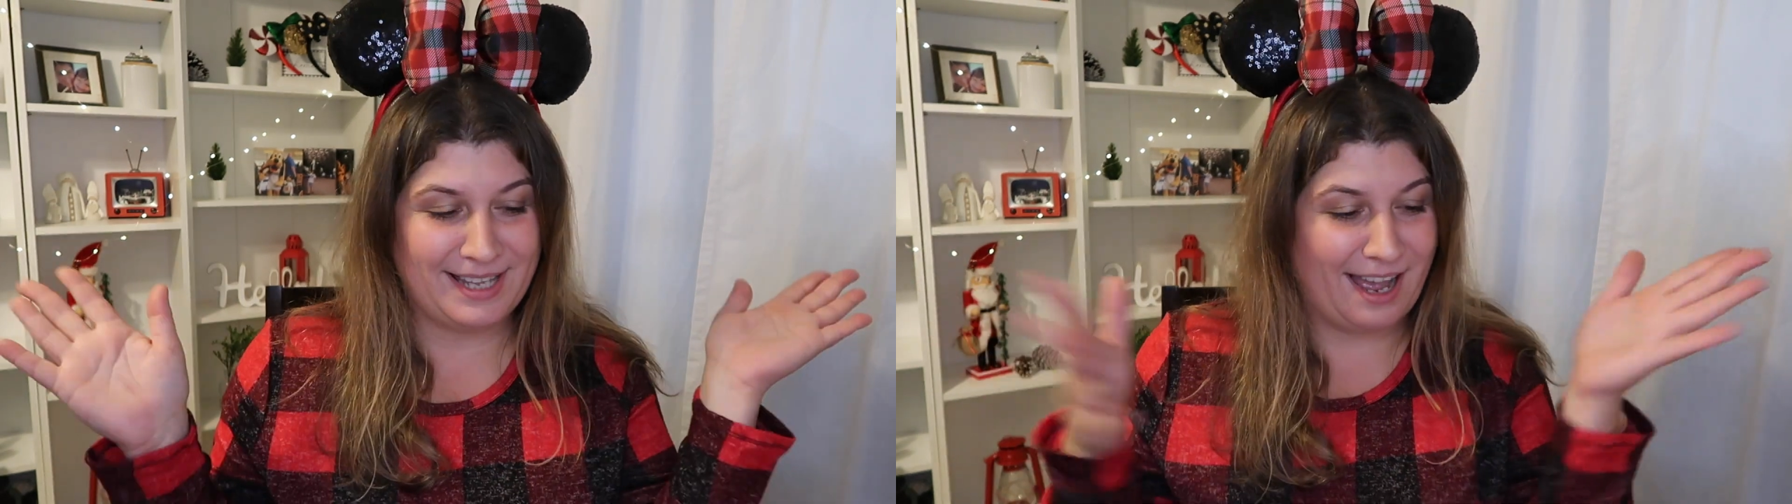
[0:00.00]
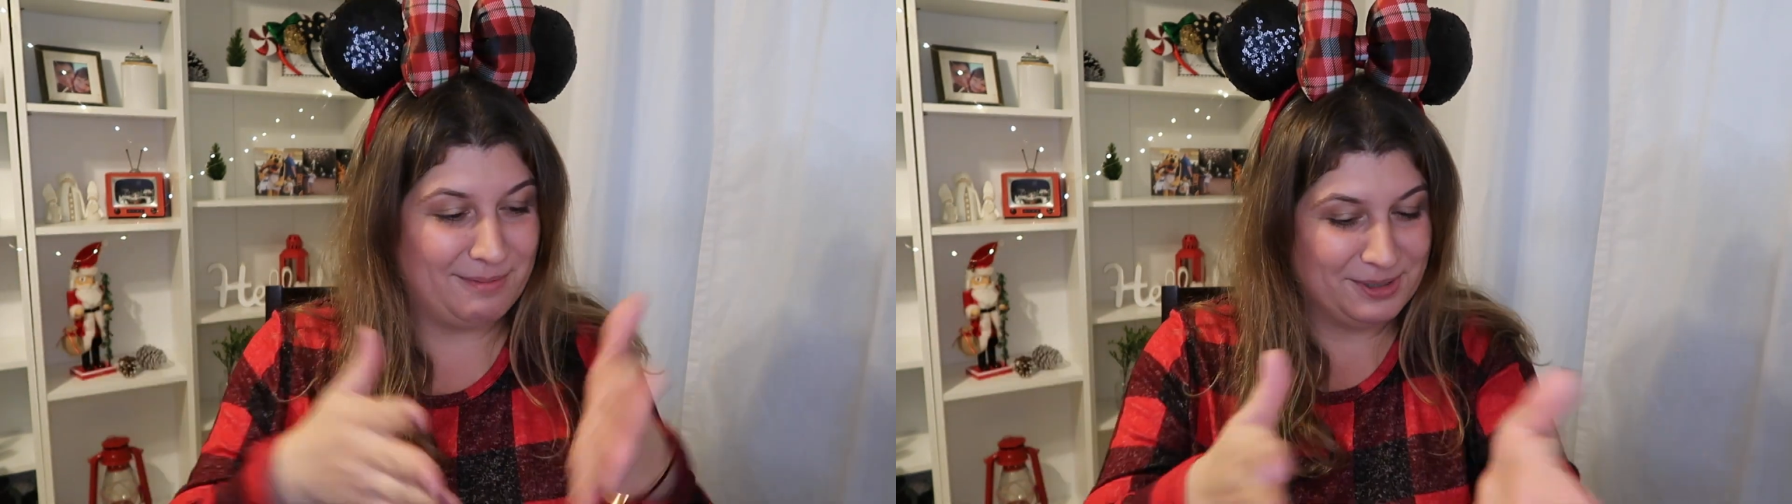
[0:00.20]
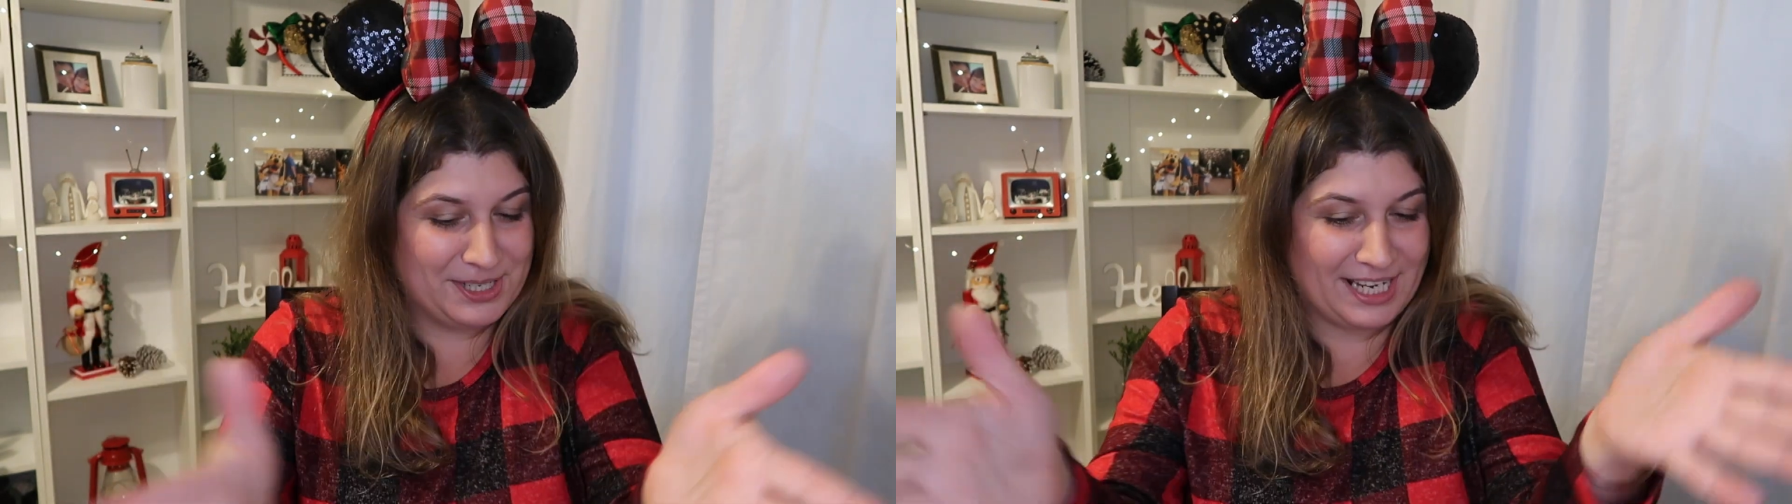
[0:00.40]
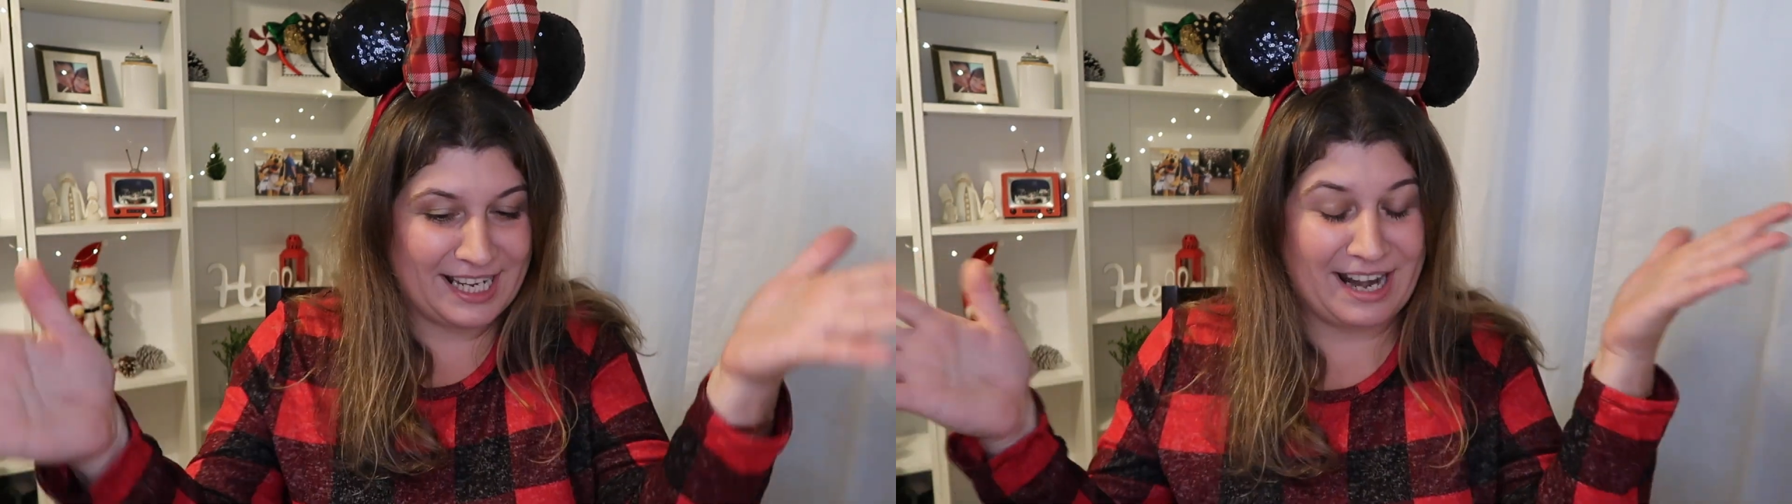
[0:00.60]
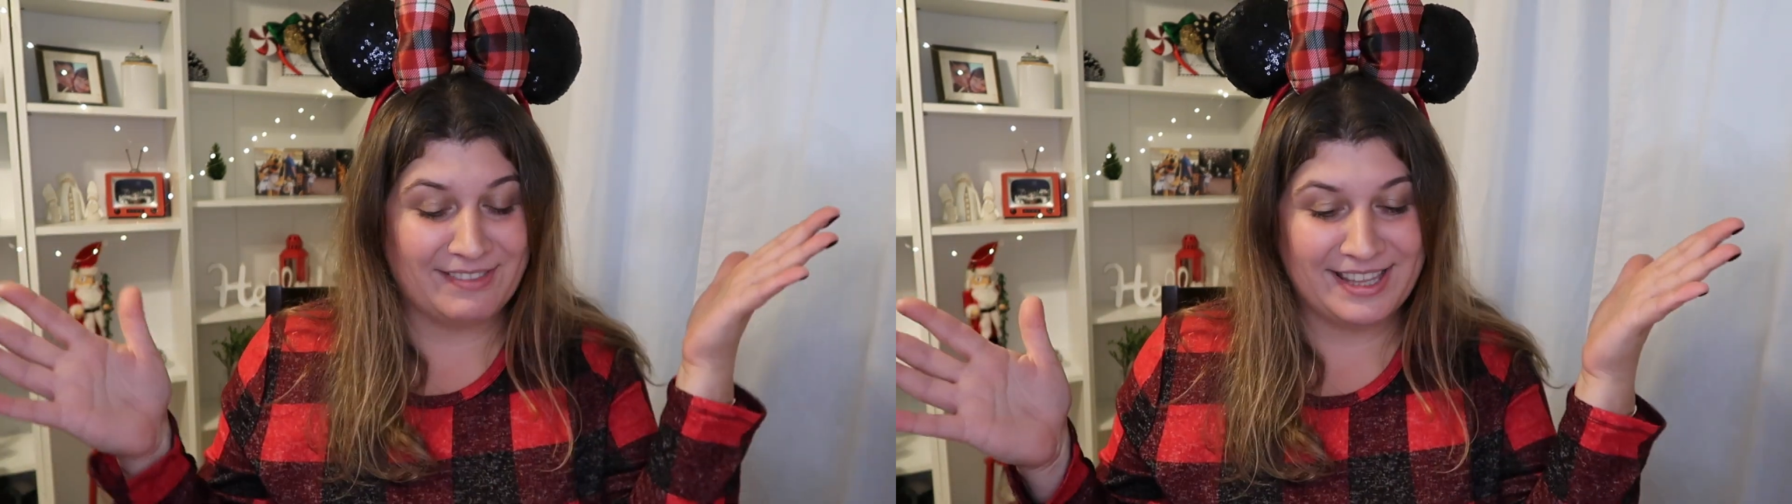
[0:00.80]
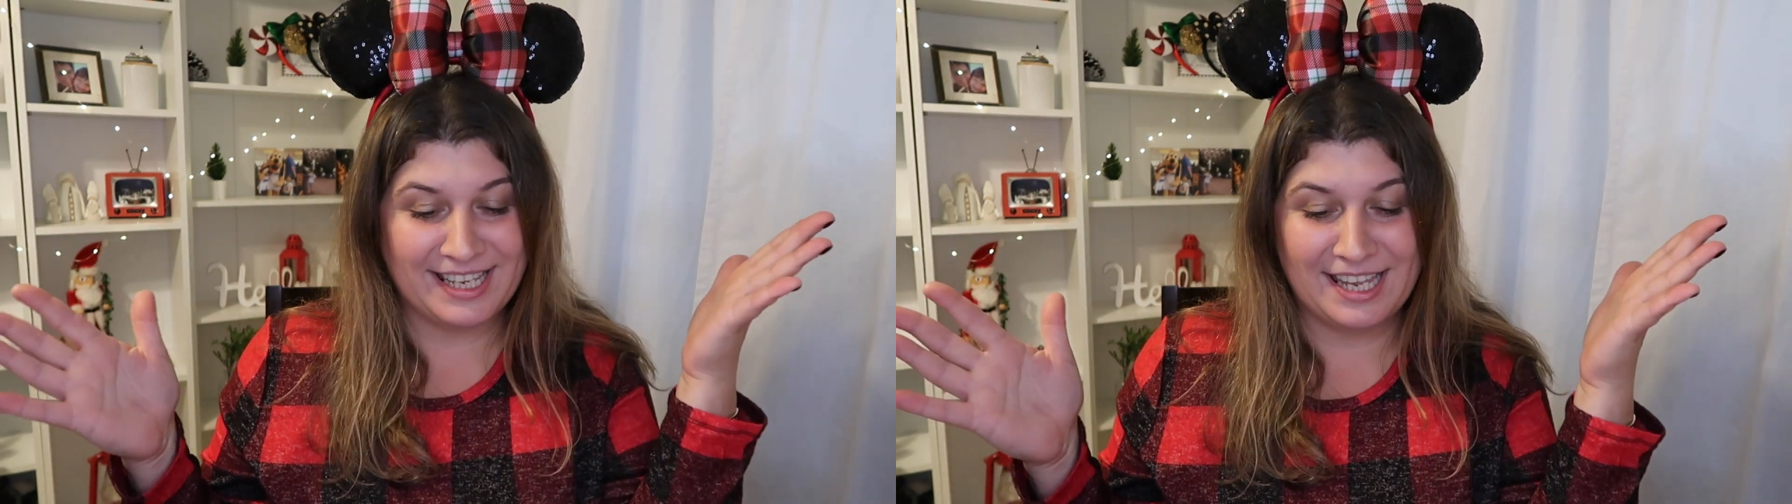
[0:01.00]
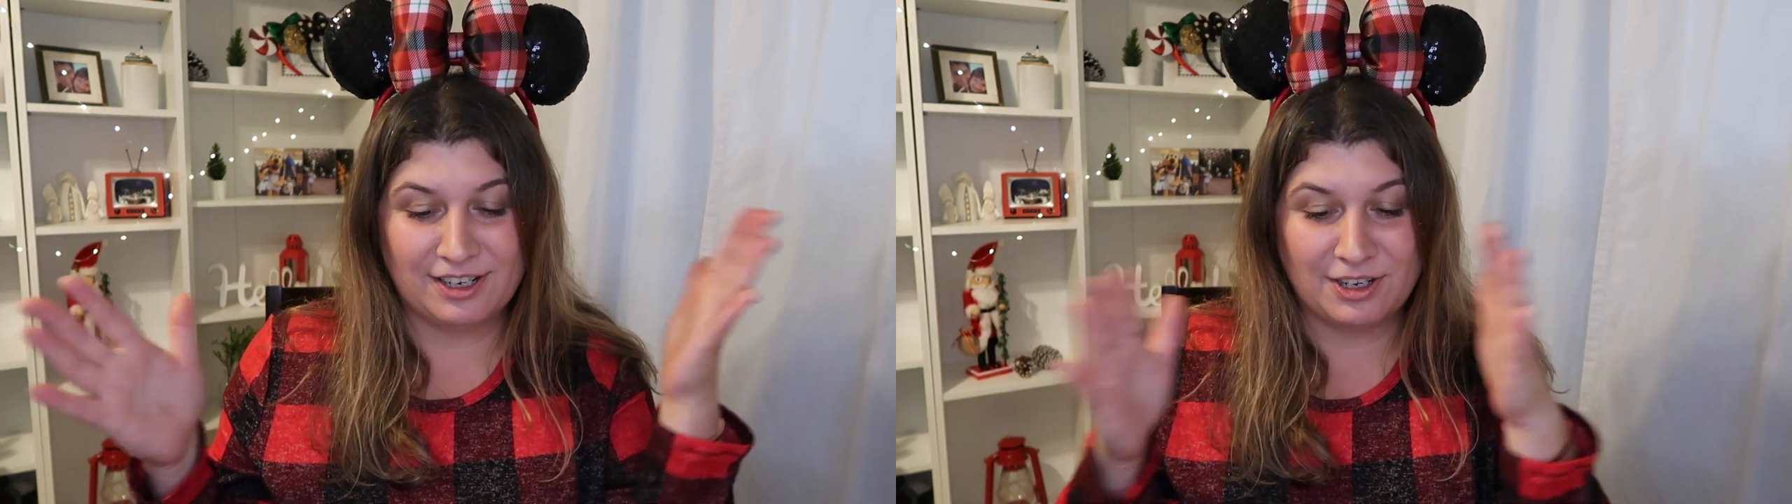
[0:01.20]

I'm looking at everything here.